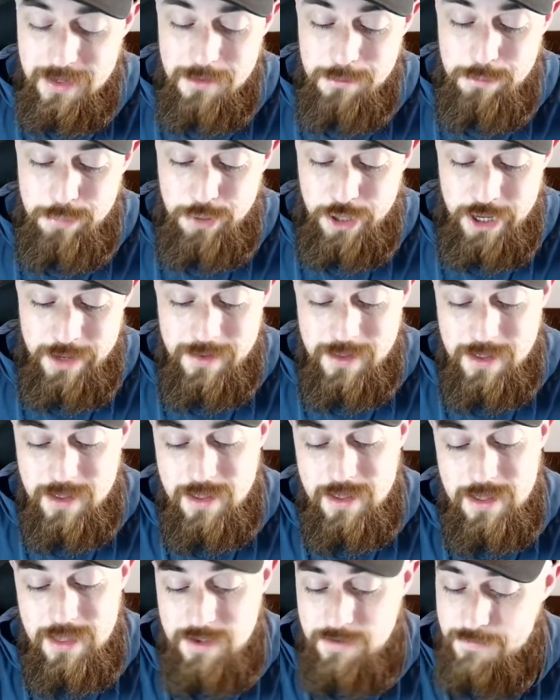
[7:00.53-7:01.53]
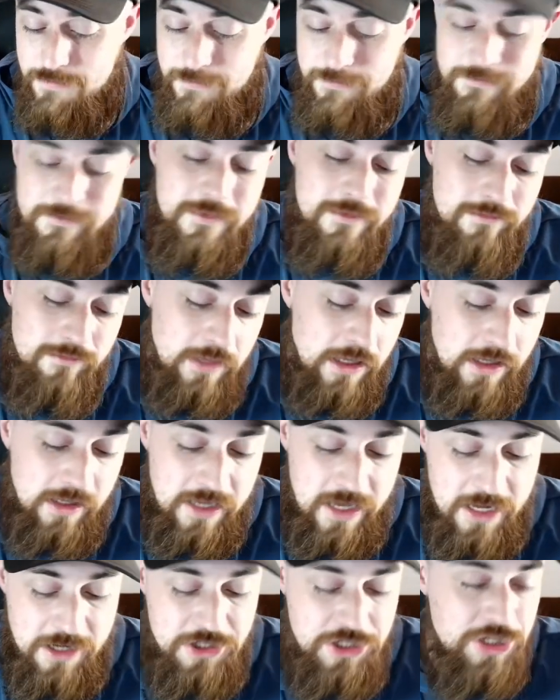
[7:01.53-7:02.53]
but in
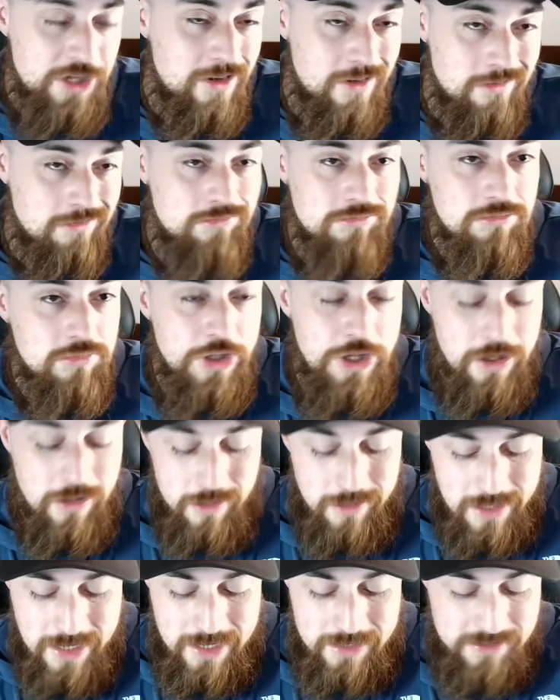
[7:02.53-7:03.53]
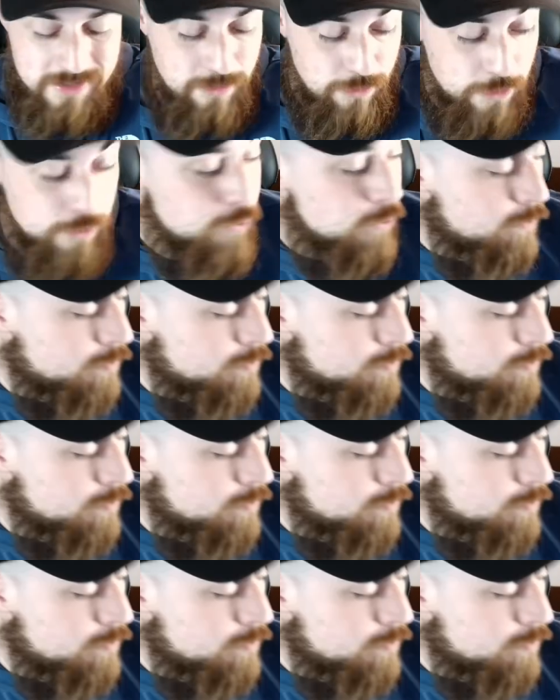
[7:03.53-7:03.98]
case you're not someone who